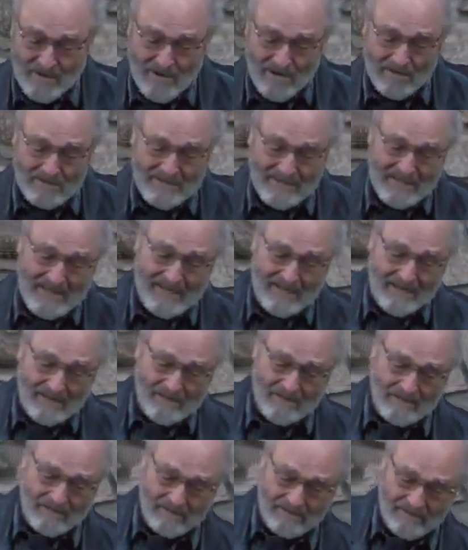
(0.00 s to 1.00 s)
there all day.
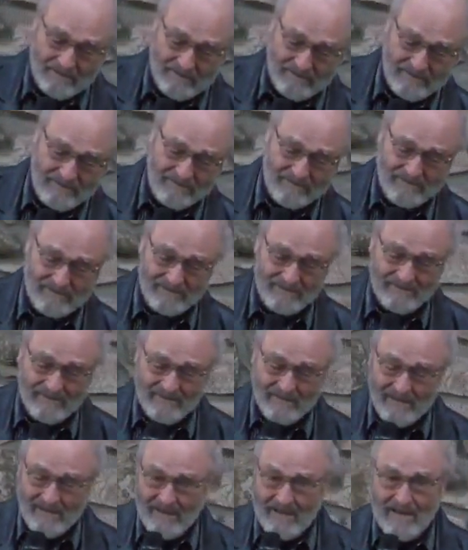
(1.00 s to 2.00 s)

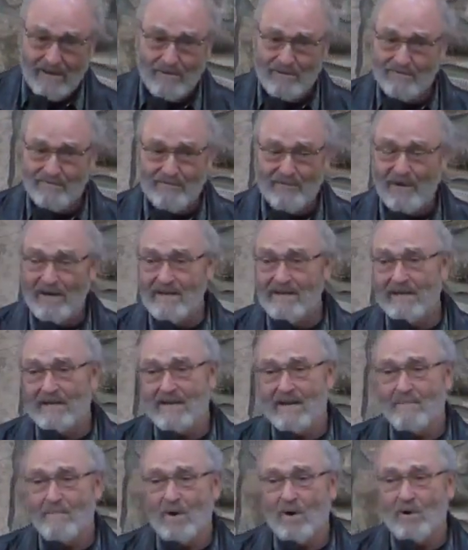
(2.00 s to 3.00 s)
I was afraid to
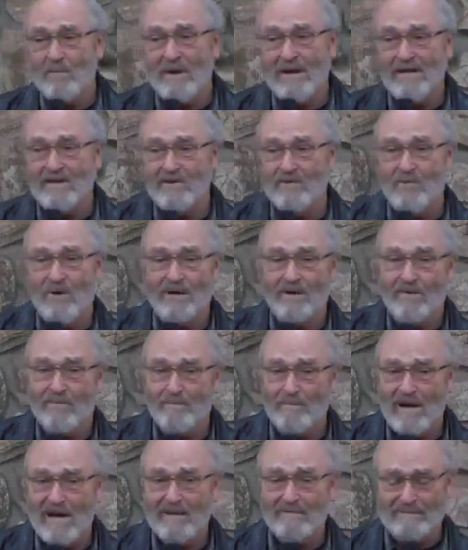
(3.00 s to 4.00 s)
come home. I knew what
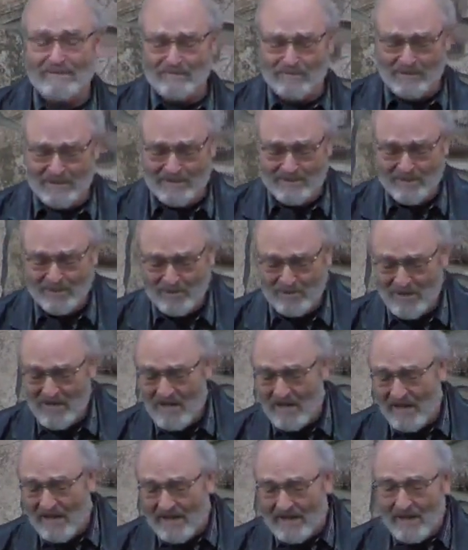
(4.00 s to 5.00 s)
Papa would do.
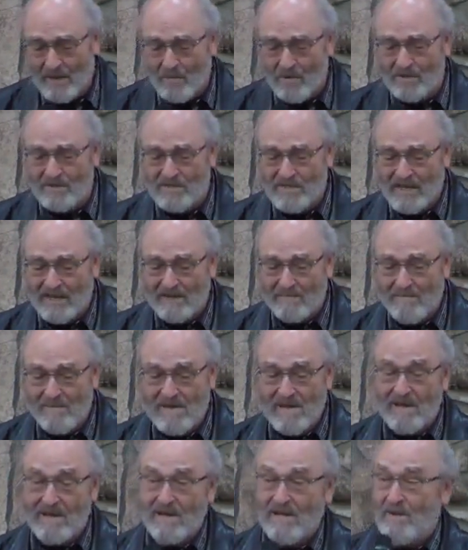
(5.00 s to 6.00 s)
He would take
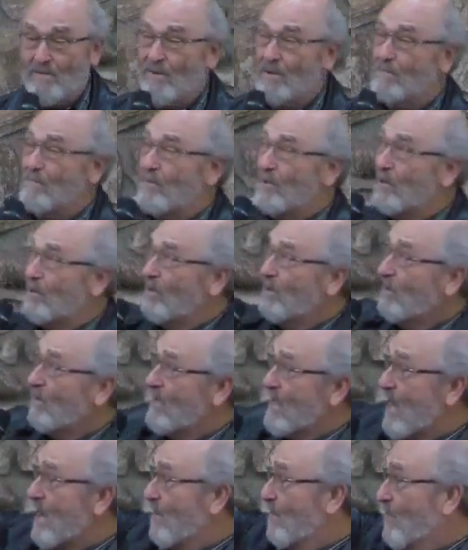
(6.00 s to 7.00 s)
me and he would
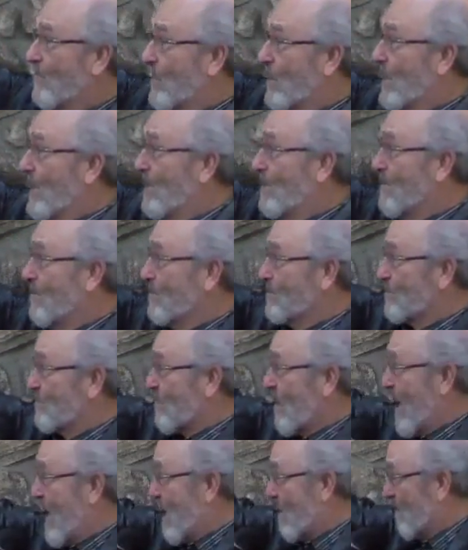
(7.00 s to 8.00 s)
pull down the leather
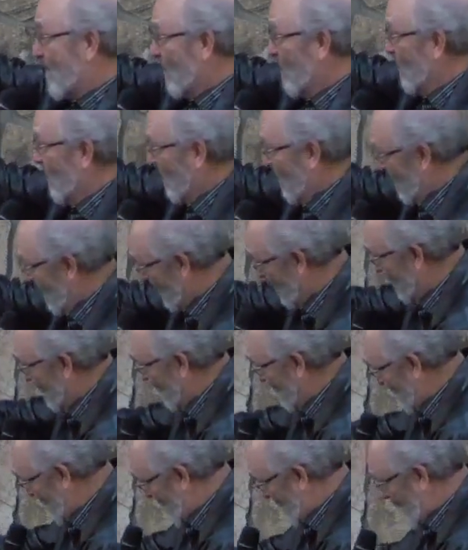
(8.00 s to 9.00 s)
strap.
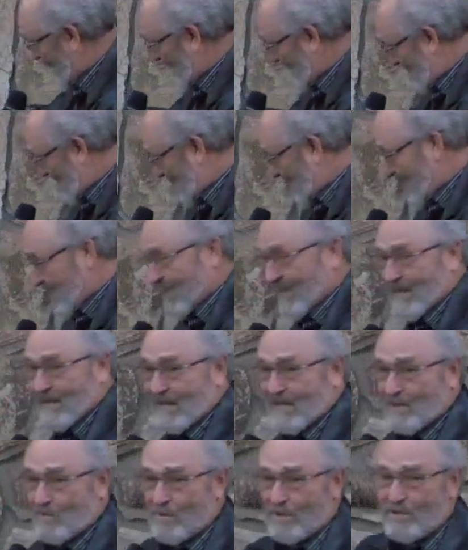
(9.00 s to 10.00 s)

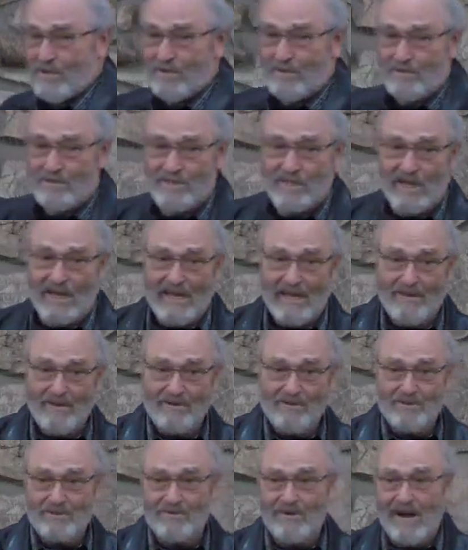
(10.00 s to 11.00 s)
And he would use the
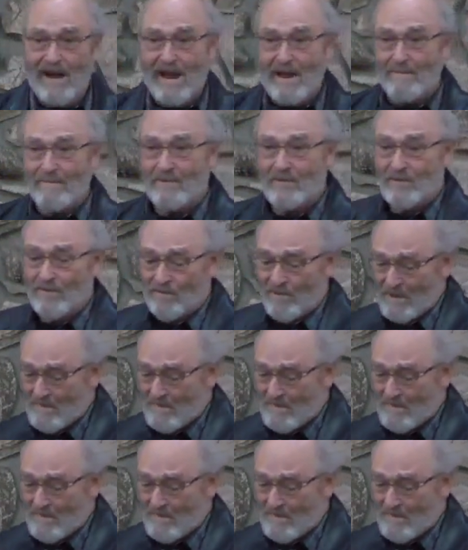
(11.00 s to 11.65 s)
leather strap to